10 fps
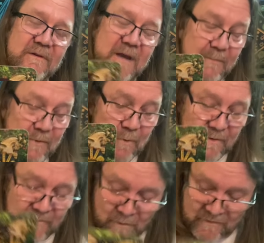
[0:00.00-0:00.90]

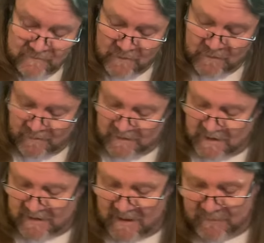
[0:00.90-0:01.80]
Capricorn, Taurus, Virgo. We
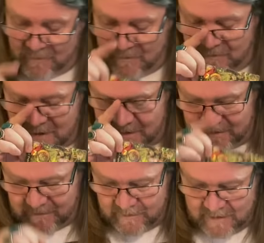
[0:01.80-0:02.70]
got Capricorn right
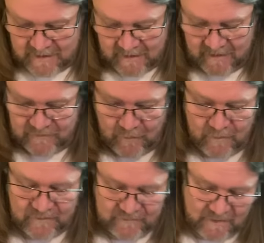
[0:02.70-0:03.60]
here. Got
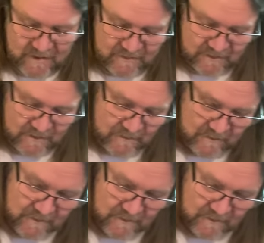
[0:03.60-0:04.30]
Taurus right there.